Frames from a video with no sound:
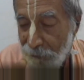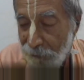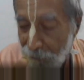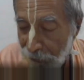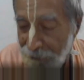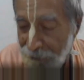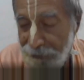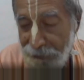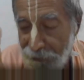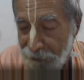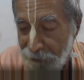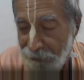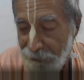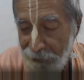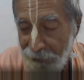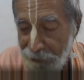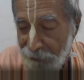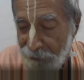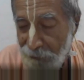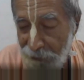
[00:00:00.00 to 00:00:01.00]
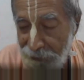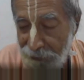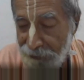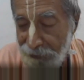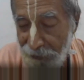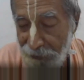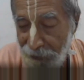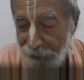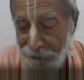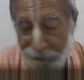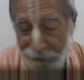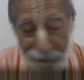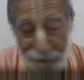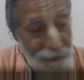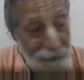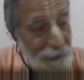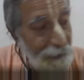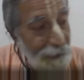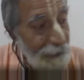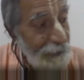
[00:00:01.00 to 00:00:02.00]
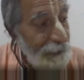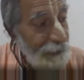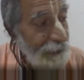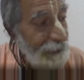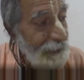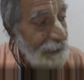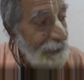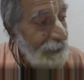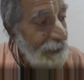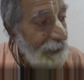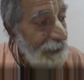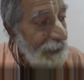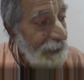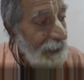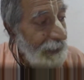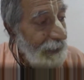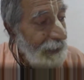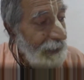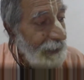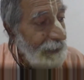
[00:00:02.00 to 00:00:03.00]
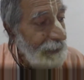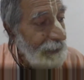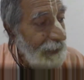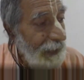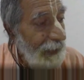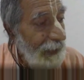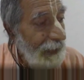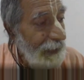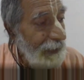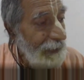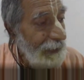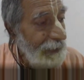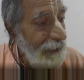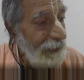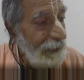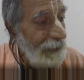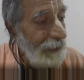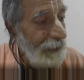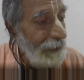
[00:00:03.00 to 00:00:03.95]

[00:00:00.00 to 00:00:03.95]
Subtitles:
fortune in one's life. Then